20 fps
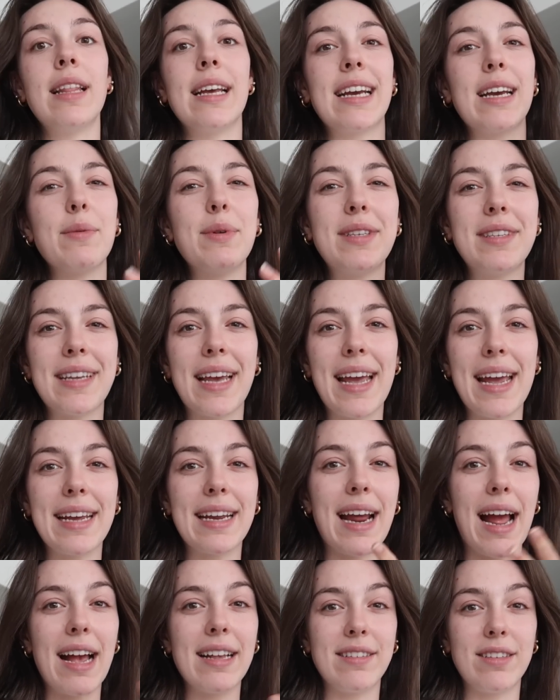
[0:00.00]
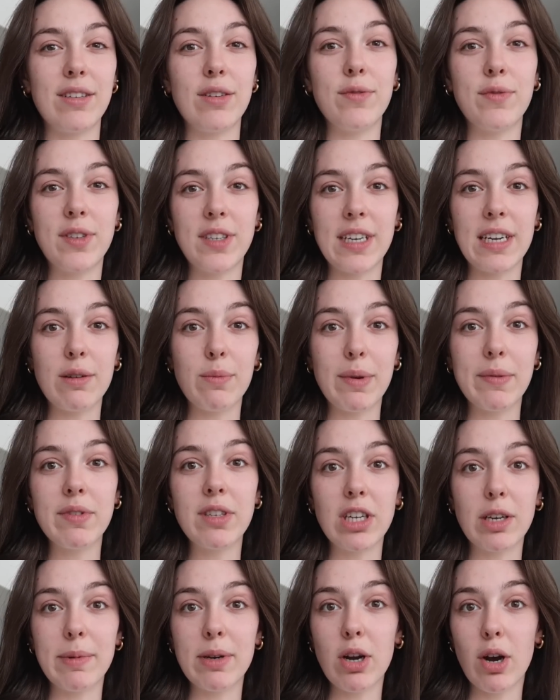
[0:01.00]
Like I was saying, as you've seen, we've
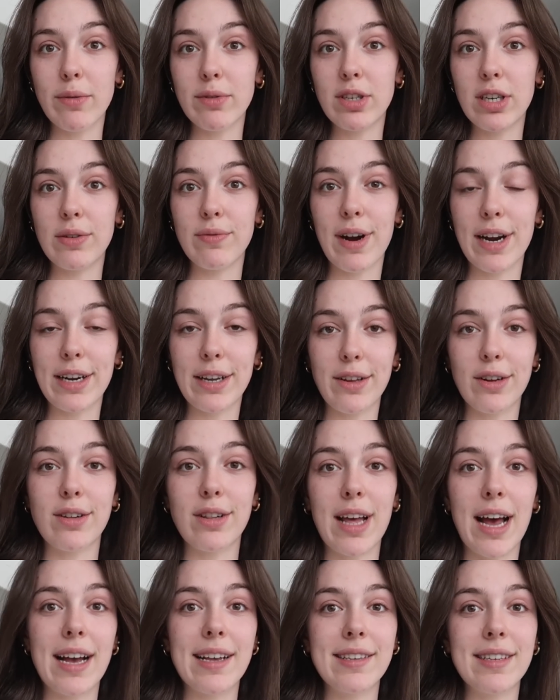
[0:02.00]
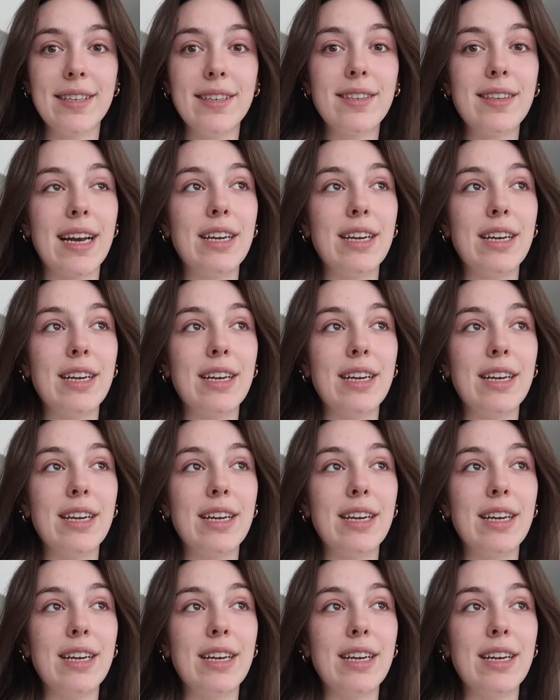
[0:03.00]
still been hosting regular classes.